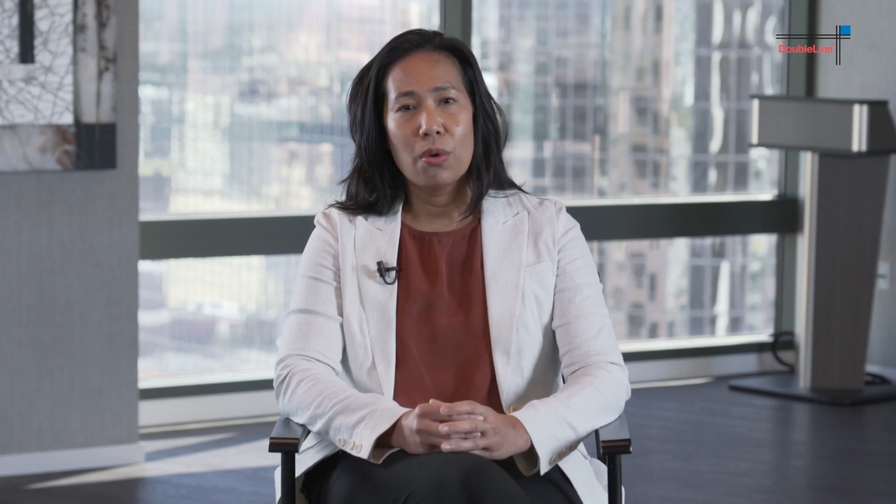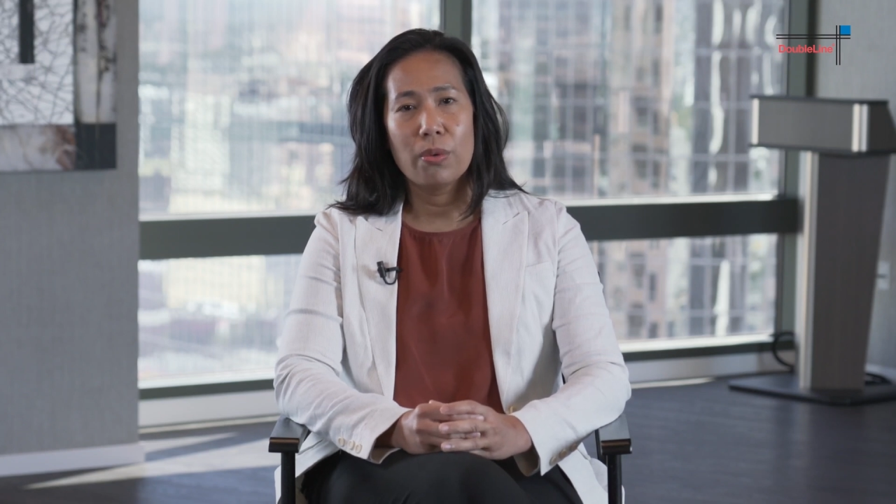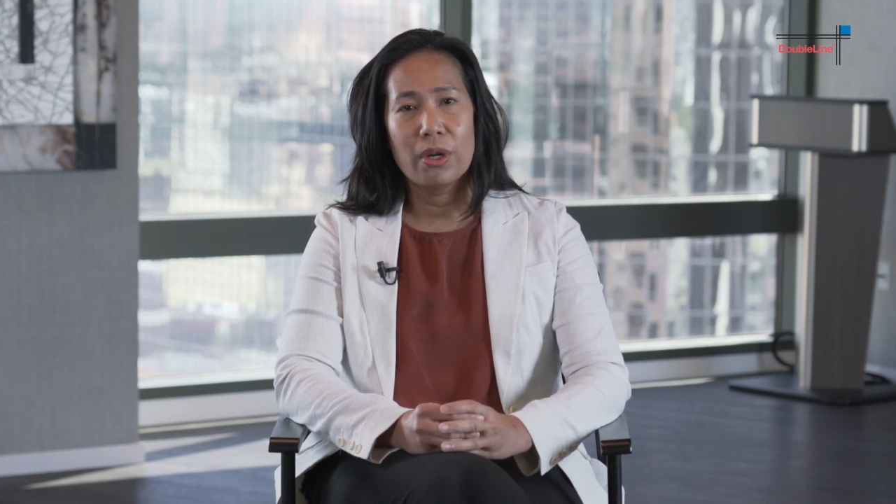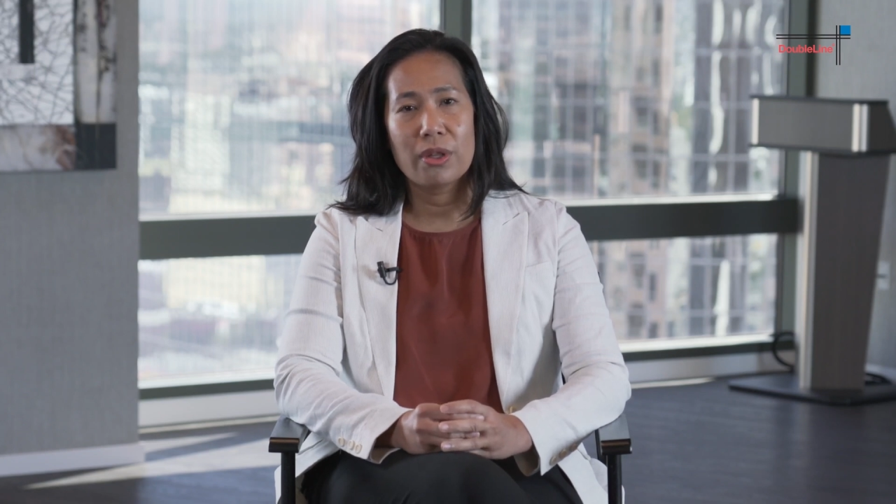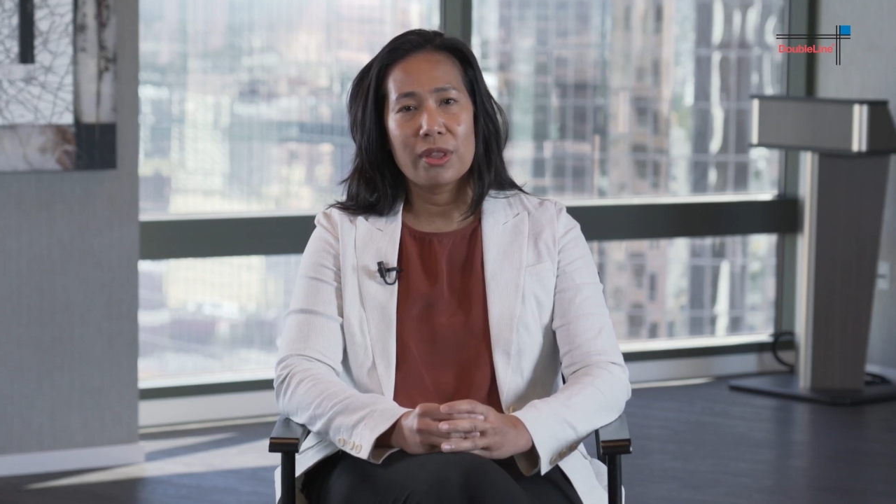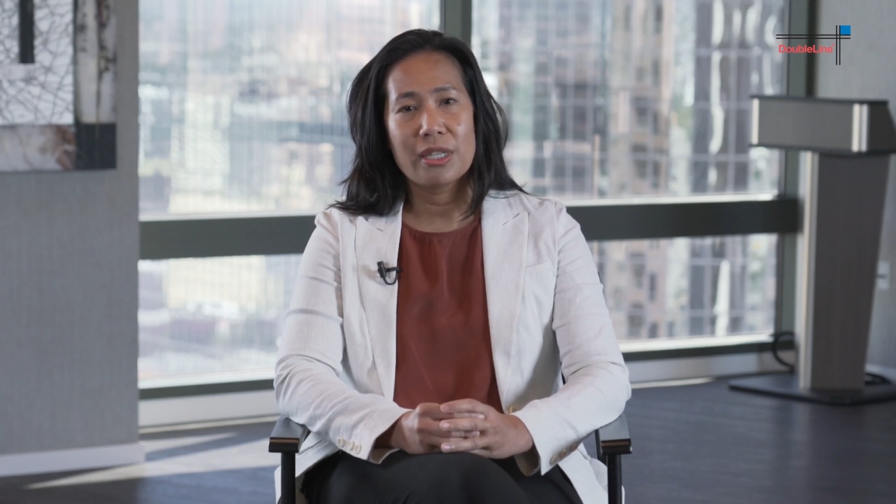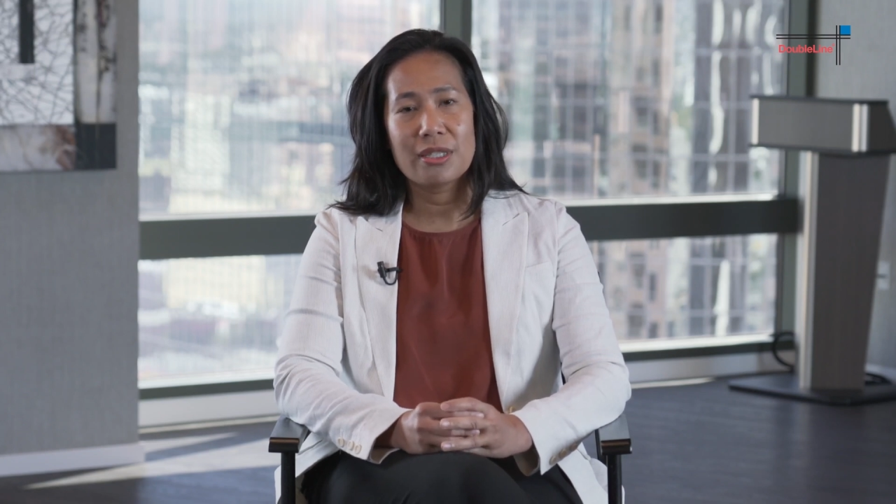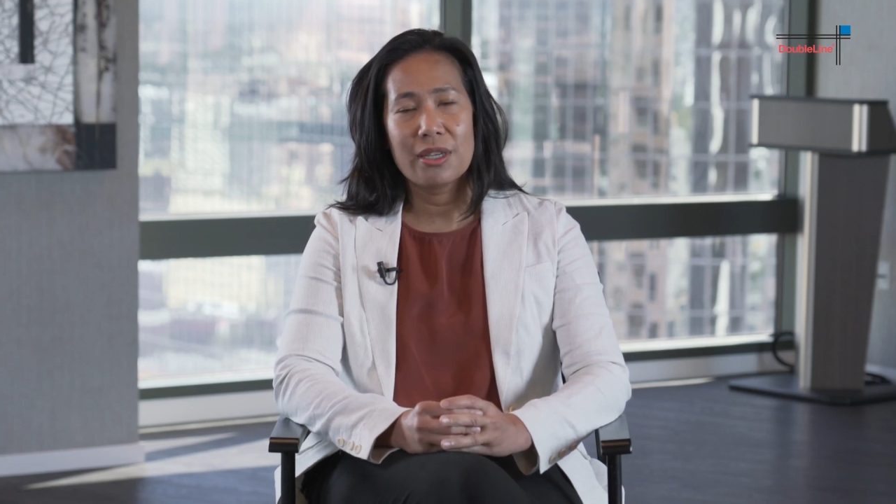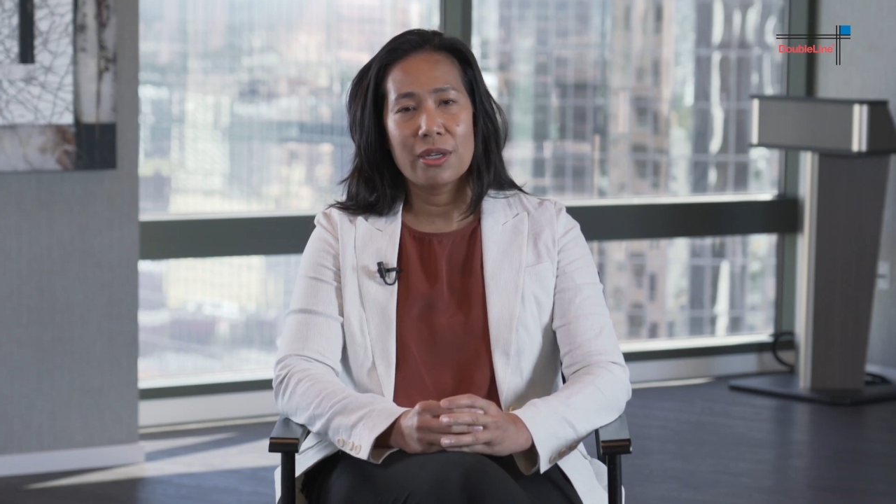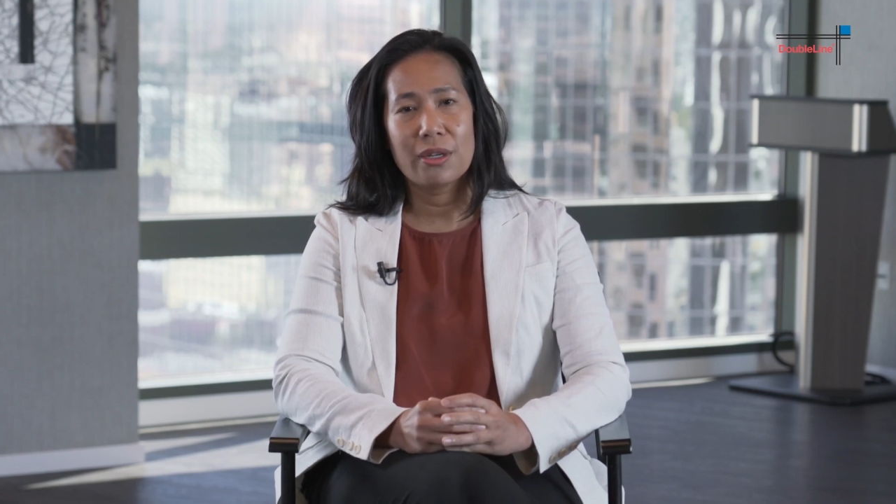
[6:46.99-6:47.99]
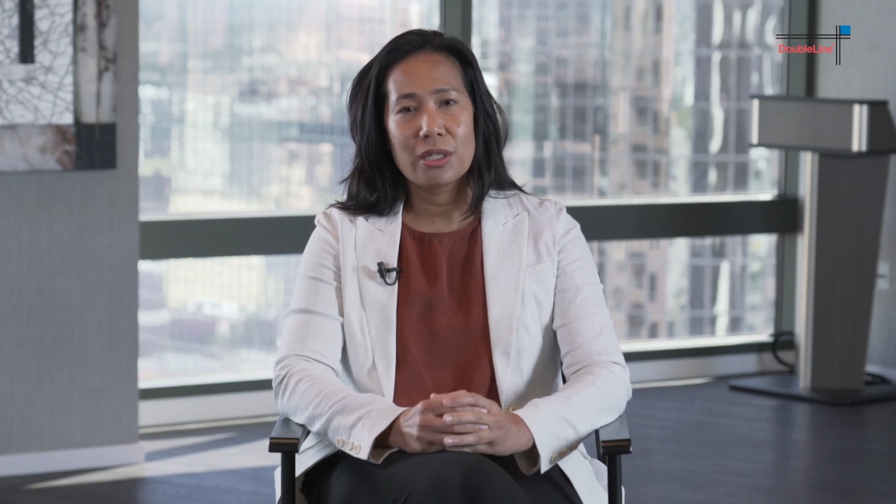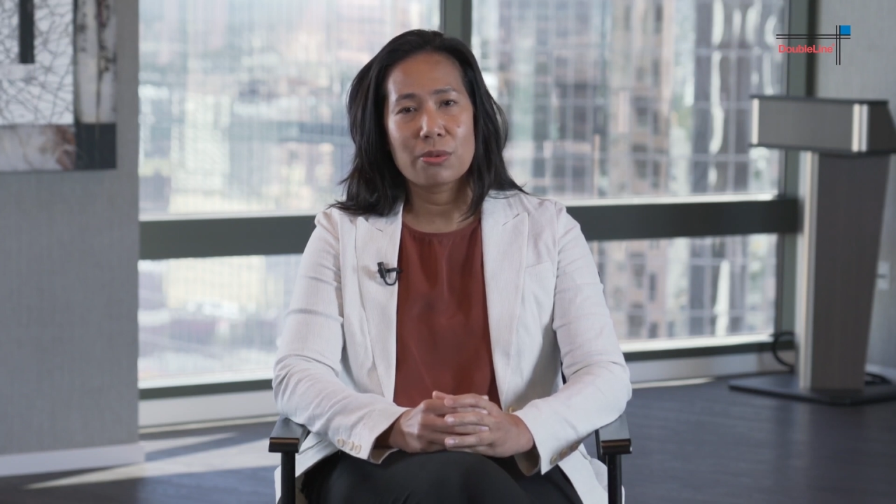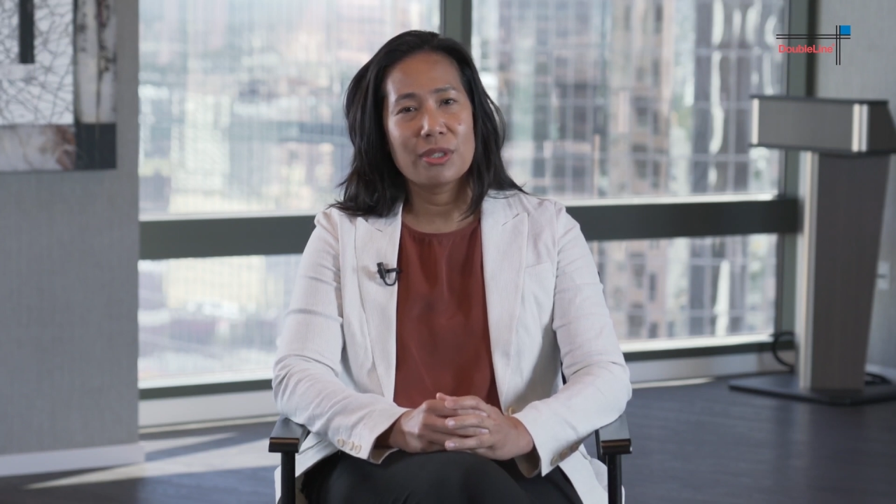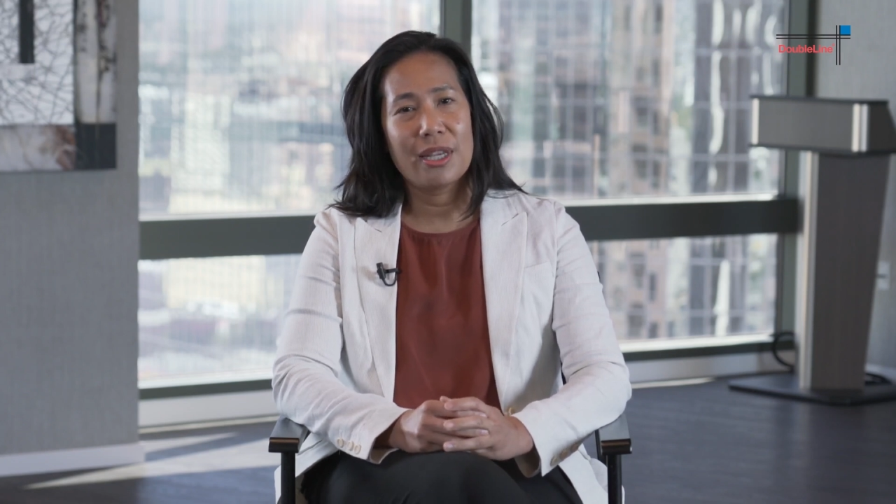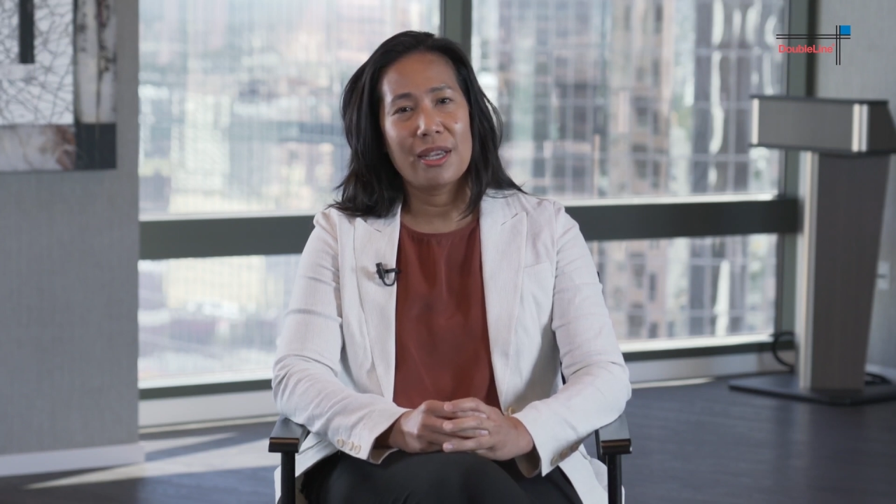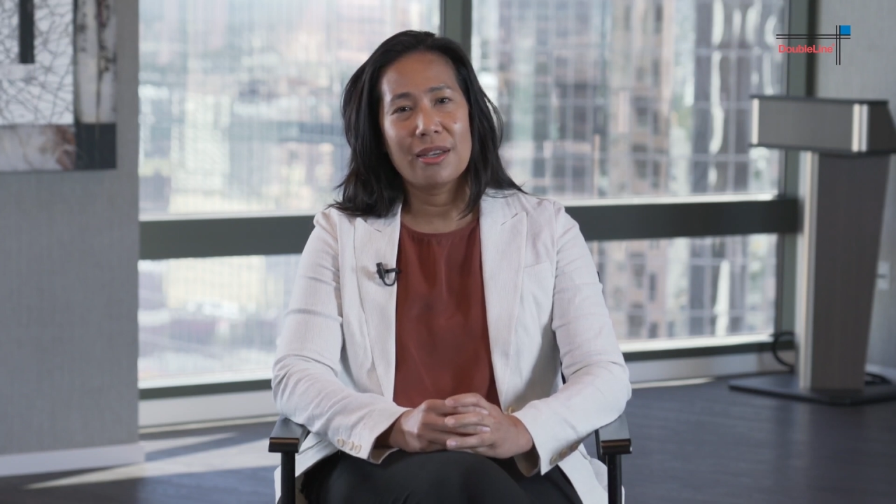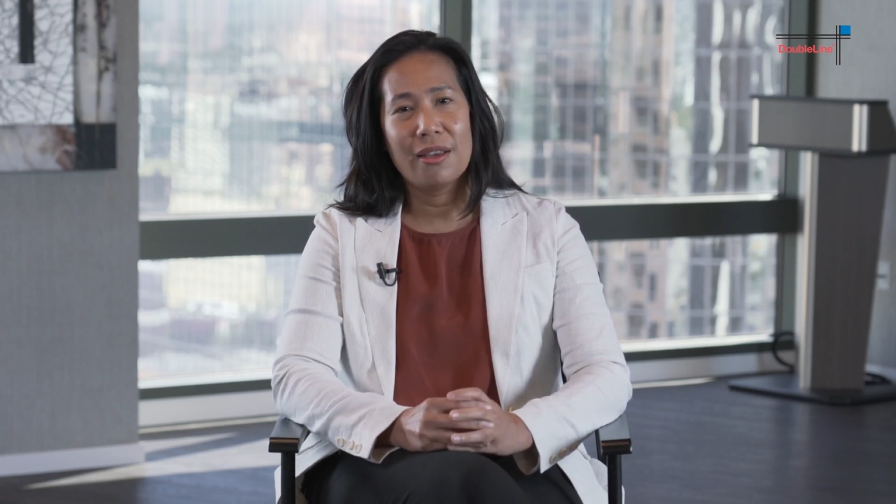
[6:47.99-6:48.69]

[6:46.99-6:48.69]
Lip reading: where these securities will take